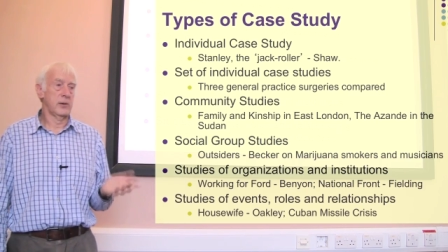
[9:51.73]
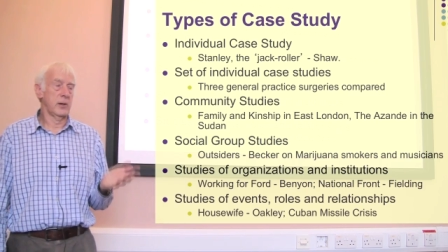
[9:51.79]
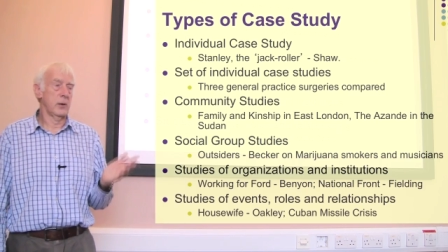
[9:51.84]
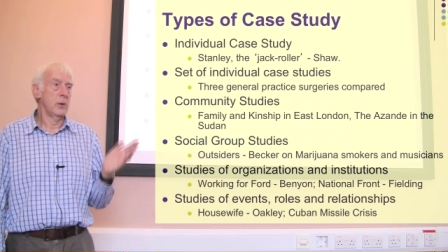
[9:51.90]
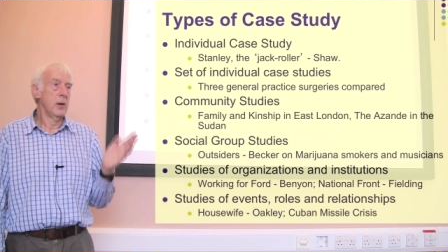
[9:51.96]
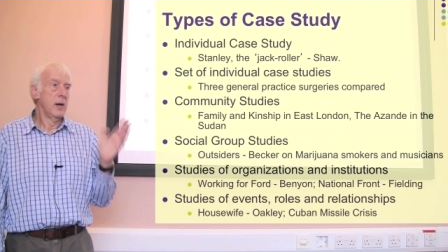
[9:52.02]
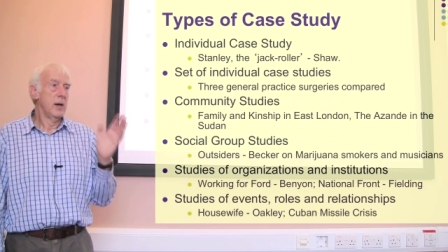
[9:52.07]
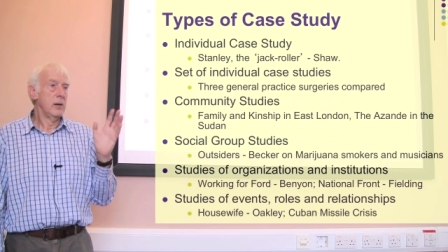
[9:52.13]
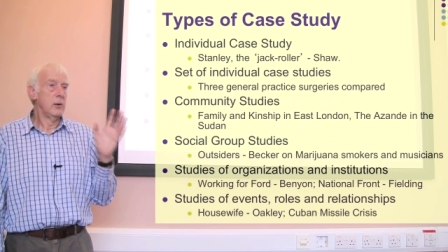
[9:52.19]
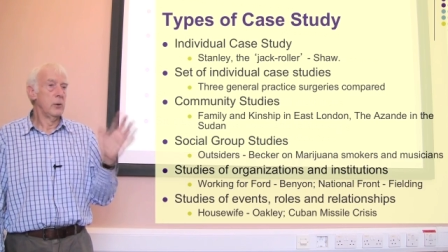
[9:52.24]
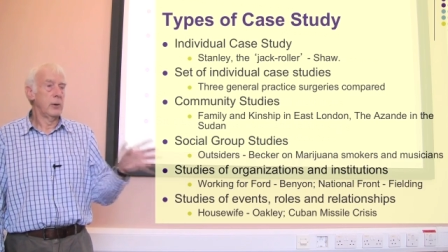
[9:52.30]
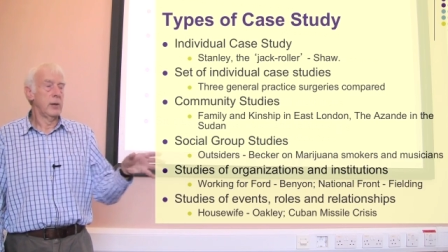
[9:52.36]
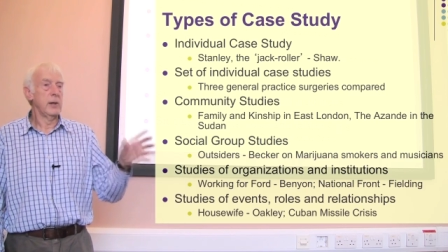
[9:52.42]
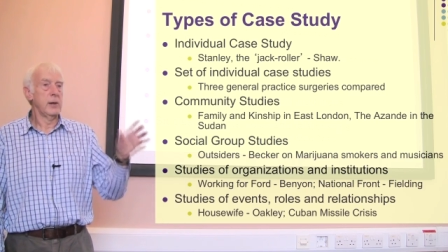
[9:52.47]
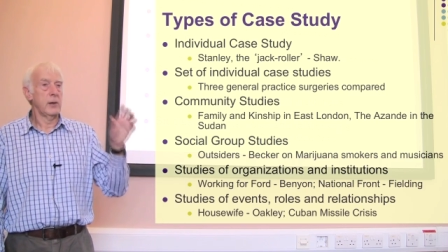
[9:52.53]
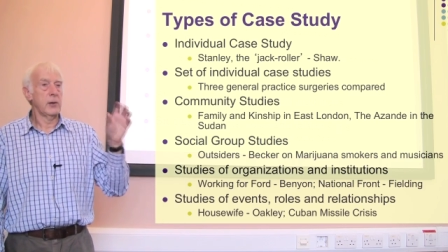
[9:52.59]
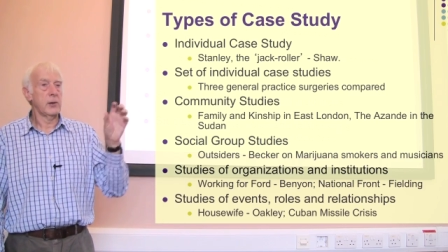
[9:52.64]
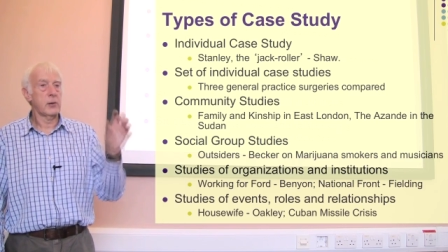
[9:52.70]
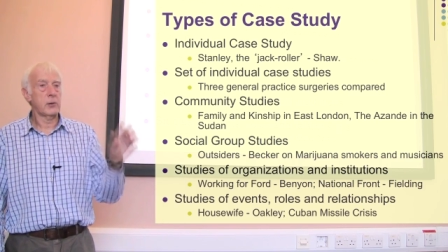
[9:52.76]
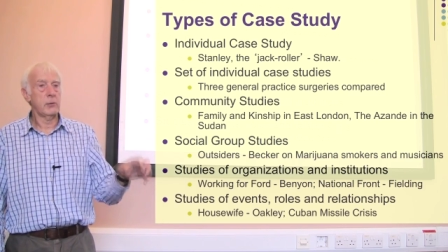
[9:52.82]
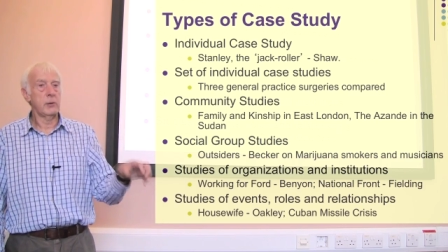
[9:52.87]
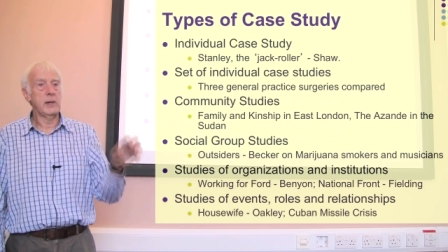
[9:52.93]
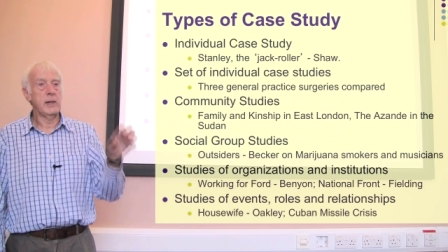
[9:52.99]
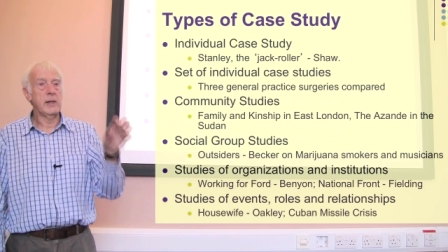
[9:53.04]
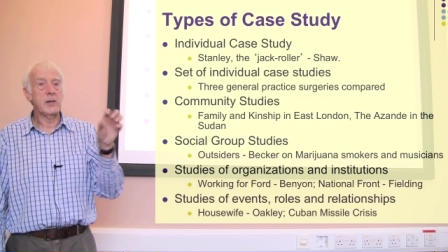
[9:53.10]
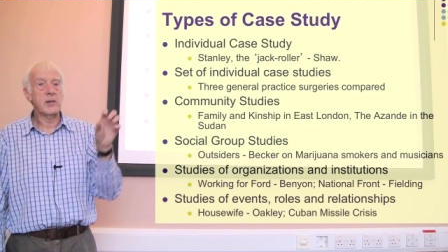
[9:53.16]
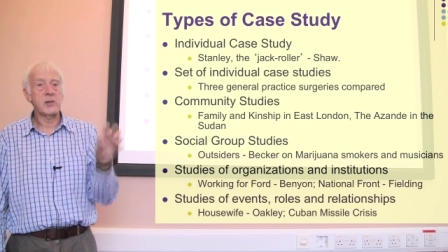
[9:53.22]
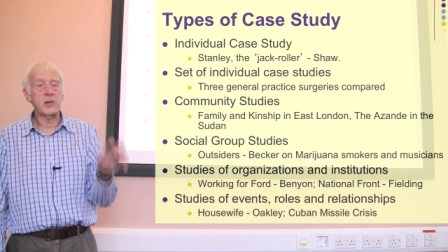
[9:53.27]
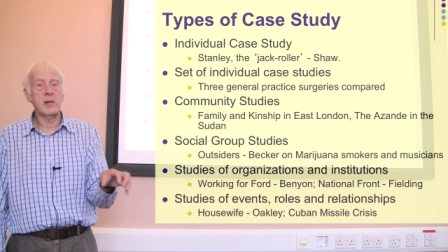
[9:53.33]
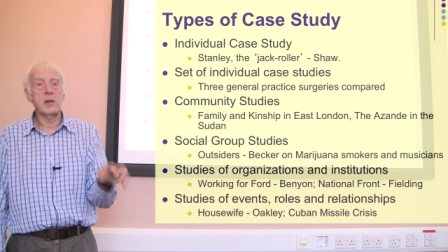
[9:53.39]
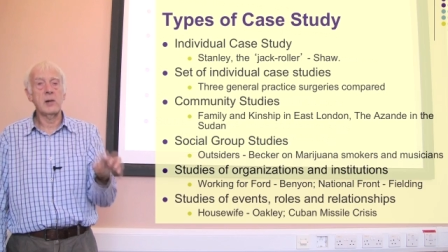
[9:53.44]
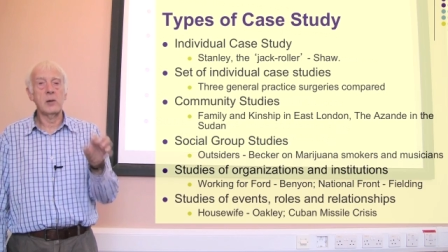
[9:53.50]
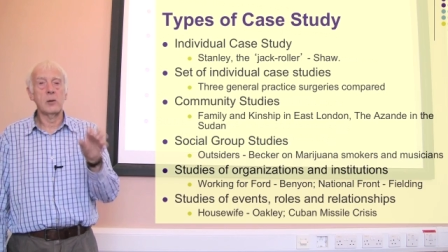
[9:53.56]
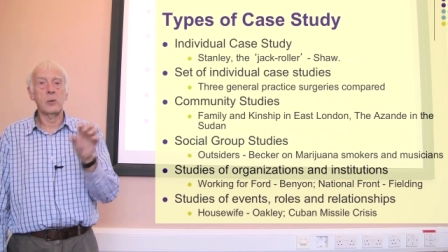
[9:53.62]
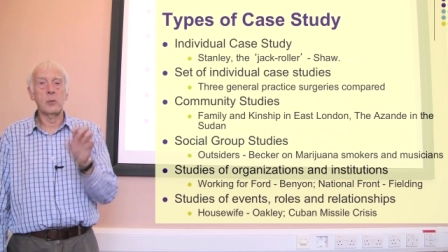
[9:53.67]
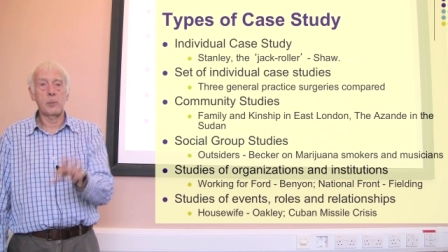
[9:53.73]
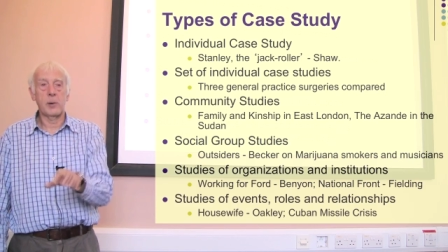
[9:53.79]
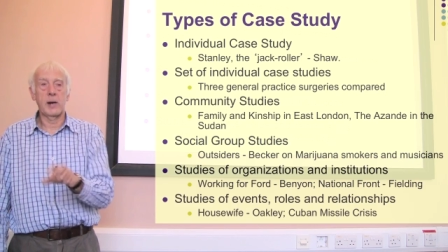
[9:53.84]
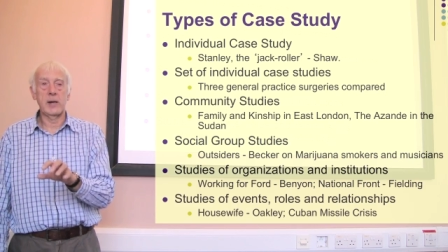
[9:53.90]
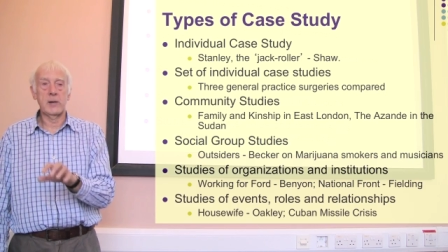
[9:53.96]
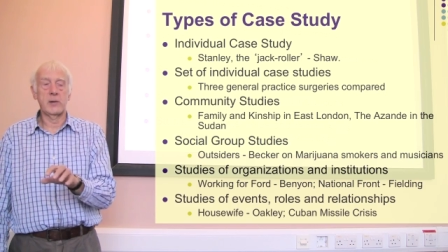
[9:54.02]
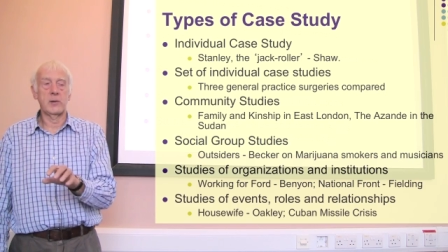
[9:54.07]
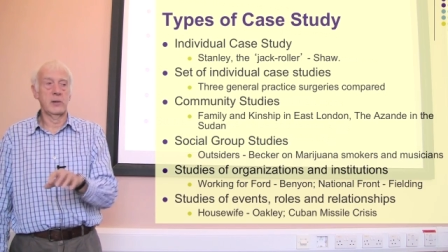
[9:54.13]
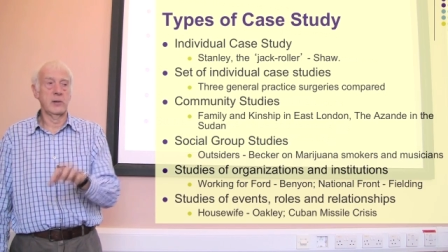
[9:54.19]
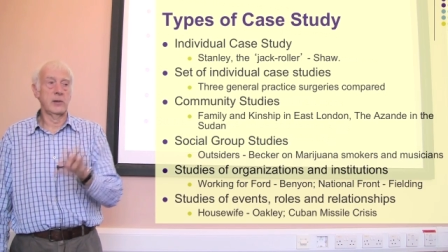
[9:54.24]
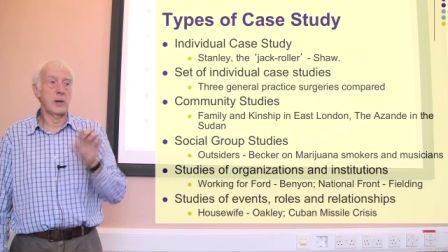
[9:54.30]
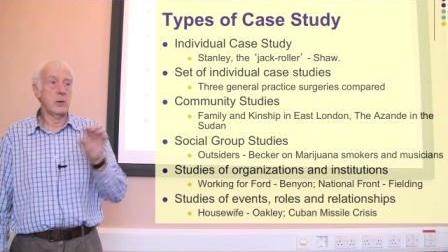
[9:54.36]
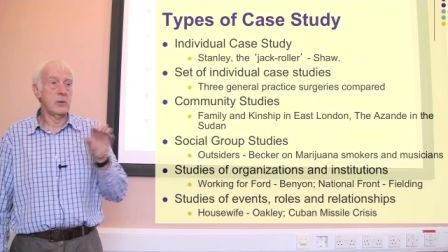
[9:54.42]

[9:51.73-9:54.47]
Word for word: So looking at three single practices.